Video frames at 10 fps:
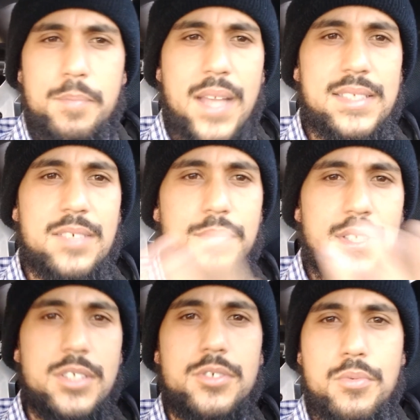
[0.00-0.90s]
by
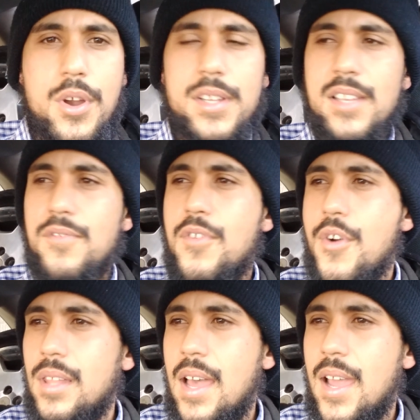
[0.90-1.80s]
simply you working
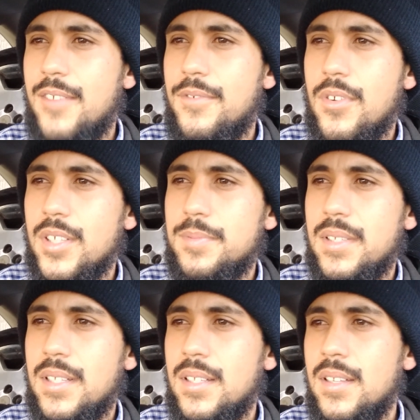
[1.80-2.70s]
for law
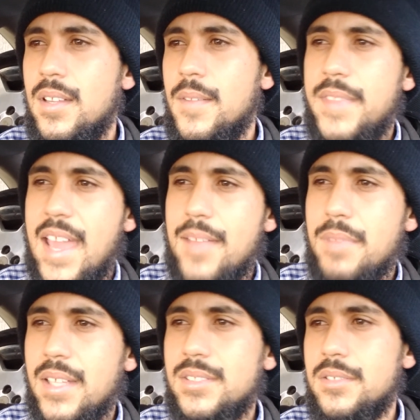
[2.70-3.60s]
enforcement, that
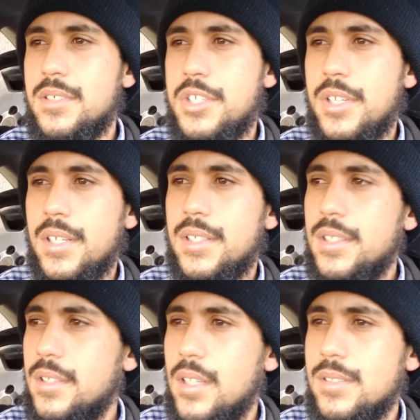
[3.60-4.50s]
makes you a jerk,
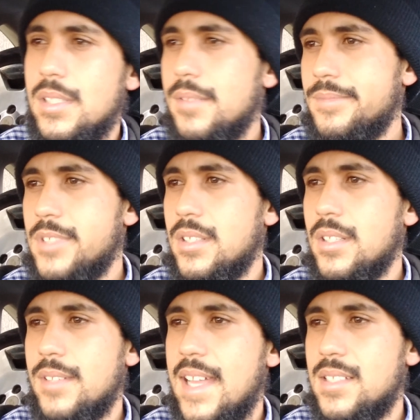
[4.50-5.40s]
you know, you
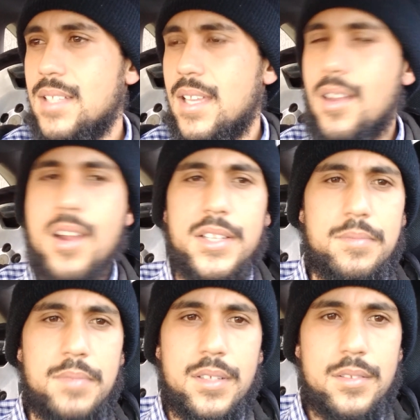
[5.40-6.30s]
know, that's a
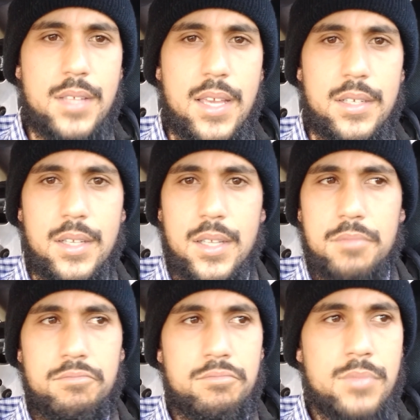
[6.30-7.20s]
argument that, uh,
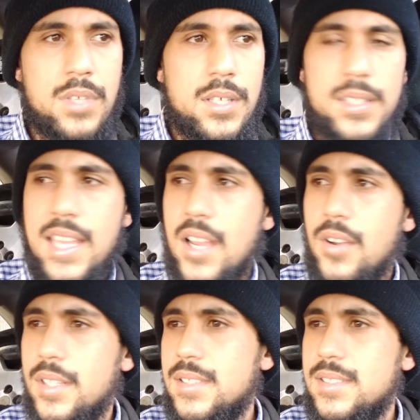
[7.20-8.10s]

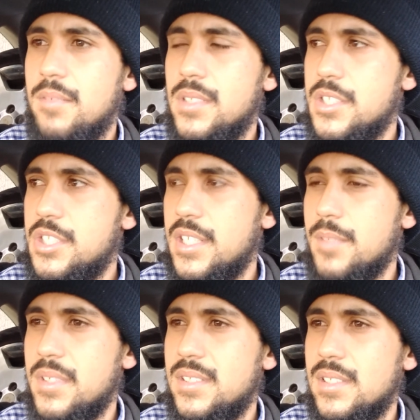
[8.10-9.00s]
carries some
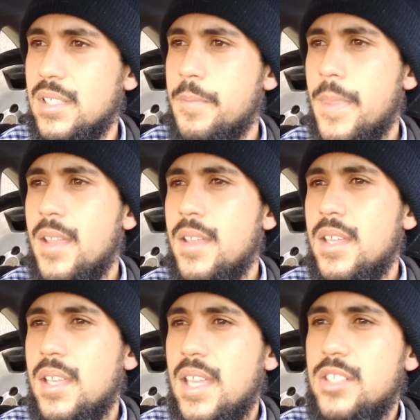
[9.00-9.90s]
legitimacy
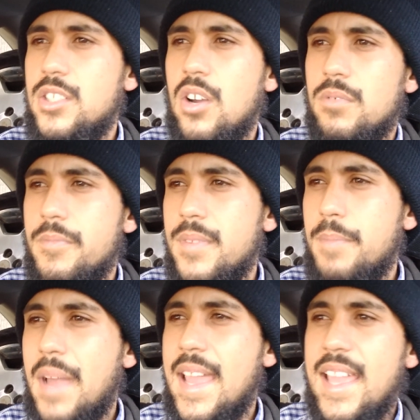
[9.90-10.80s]
and don't
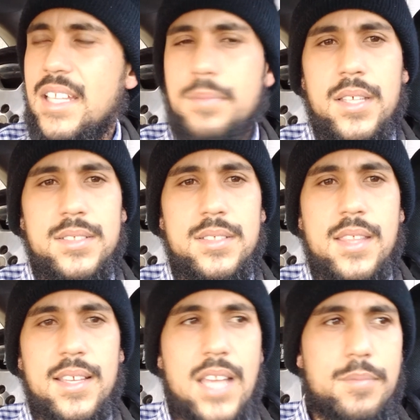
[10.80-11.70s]
by any means
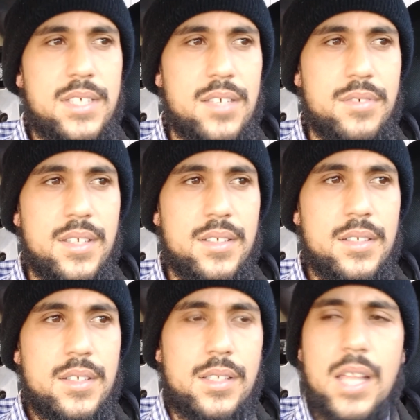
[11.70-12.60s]
think I'm giving
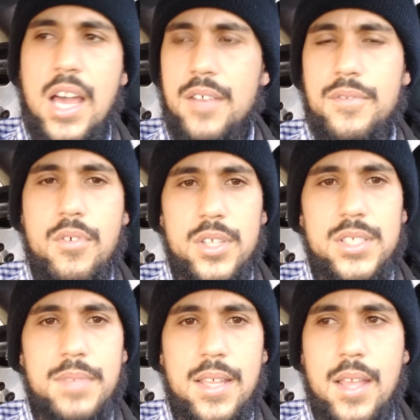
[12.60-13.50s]
law
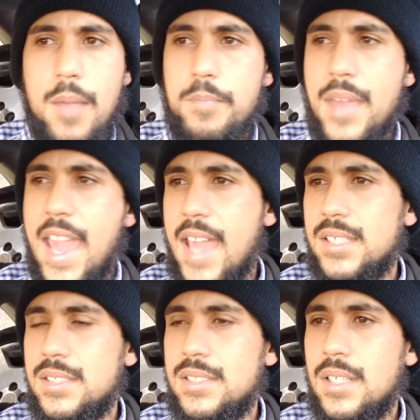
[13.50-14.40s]
enforcement a
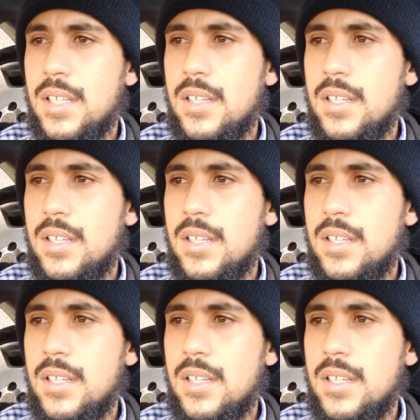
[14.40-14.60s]
pass